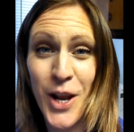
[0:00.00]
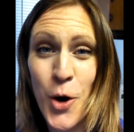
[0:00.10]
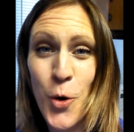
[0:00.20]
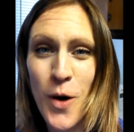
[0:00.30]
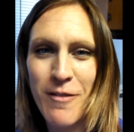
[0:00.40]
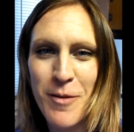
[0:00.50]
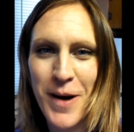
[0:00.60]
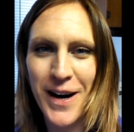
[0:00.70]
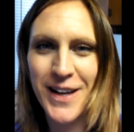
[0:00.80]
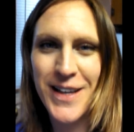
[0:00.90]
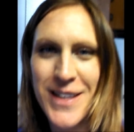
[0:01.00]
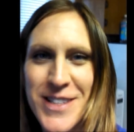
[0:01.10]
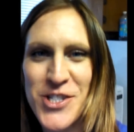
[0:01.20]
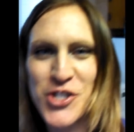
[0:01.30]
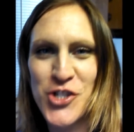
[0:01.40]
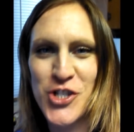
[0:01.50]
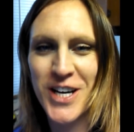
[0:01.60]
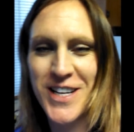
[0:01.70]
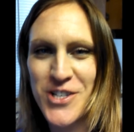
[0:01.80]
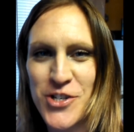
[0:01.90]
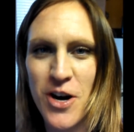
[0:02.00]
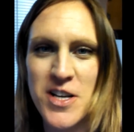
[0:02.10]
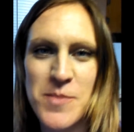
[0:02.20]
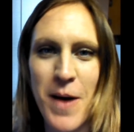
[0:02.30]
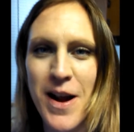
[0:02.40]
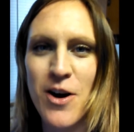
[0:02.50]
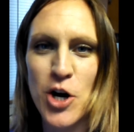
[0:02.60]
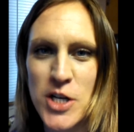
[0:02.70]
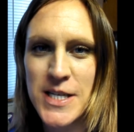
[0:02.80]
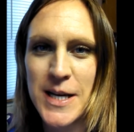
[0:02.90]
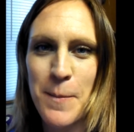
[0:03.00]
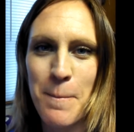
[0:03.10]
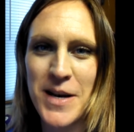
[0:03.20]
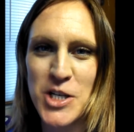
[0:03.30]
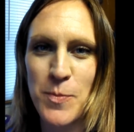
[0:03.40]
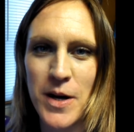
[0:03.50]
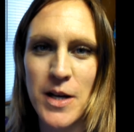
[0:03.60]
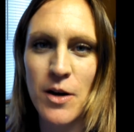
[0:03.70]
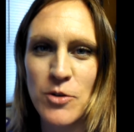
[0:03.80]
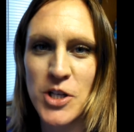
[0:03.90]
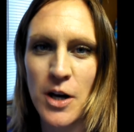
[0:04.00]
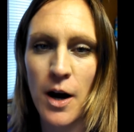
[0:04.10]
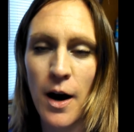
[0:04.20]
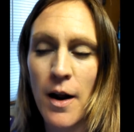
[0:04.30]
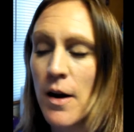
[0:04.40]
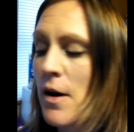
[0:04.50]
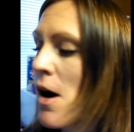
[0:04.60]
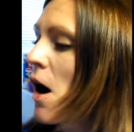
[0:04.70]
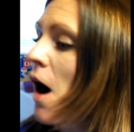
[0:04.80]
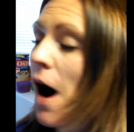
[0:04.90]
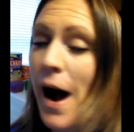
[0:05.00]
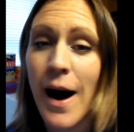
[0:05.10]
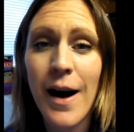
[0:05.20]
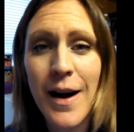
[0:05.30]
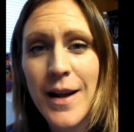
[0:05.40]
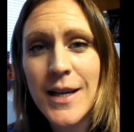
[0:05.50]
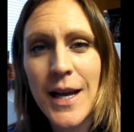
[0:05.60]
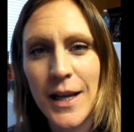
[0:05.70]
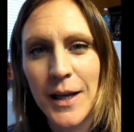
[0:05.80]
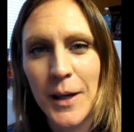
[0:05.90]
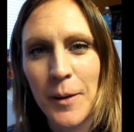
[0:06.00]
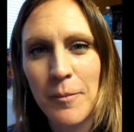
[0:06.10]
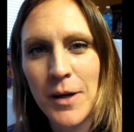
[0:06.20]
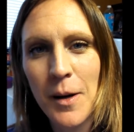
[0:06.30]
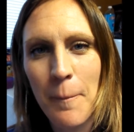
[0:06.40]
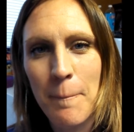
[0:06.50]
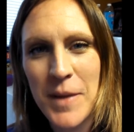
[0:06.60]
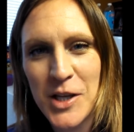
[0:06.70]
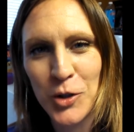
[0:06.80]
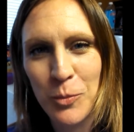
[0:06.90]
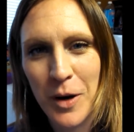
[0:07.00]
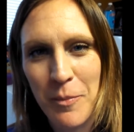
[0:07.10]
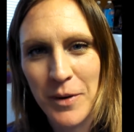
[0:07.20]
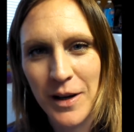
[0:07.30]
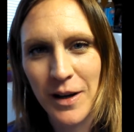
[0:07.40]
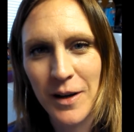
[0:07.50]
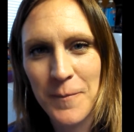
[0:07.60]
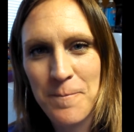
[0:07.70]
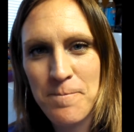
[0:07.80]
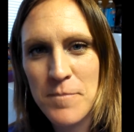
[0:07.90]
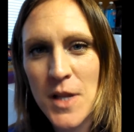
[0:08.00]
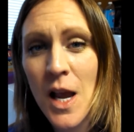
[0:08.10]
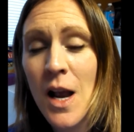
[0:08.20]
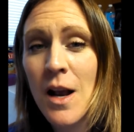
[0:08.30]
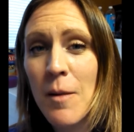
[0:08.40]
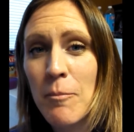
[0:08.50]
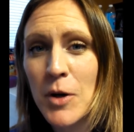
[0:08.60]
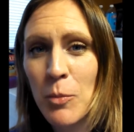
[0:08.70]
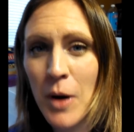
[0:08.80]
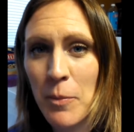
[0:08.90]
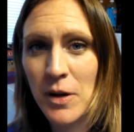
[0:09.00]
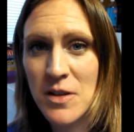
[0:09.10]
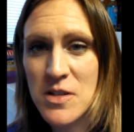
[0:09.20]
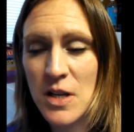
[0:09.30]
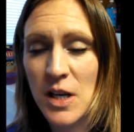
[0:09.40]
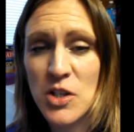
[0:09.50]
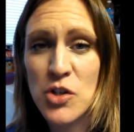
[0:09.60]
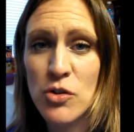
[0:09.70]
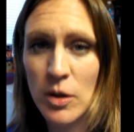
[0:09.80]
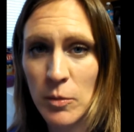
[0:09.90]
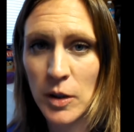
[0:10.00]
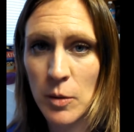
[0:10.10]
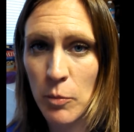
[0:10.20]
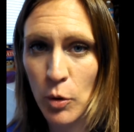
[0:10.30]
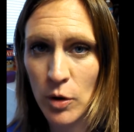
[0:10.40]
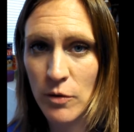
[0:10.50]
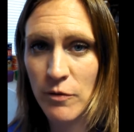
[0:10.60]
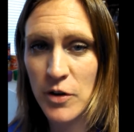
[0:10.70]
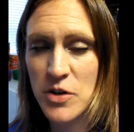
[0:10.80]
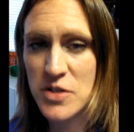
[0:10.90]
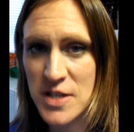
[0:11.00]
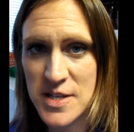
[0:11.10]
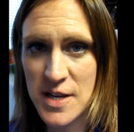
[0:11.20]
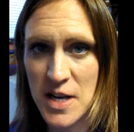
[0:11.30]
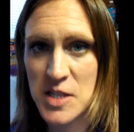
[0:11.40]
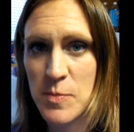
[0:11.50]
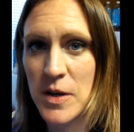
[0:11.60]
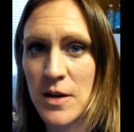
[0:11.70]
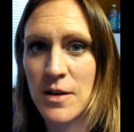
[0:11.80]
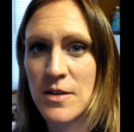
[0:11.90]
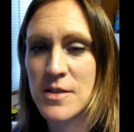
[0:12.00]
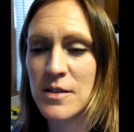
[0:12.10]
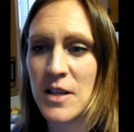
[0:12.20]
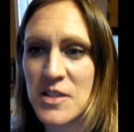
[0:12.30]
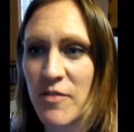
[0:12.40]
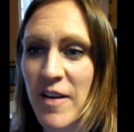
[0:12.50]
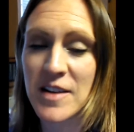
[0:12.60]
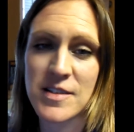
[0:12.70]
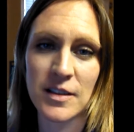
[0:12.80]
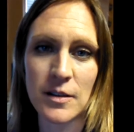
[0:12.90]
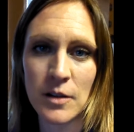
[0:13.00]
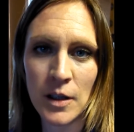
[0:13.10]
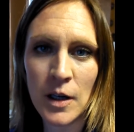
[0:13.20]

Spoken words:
Hello everybody, it's Jen Strassemeier, Team Beachbody Coach here. I am meal prepping. Meal prepping is extremely important for your success because, let's face it,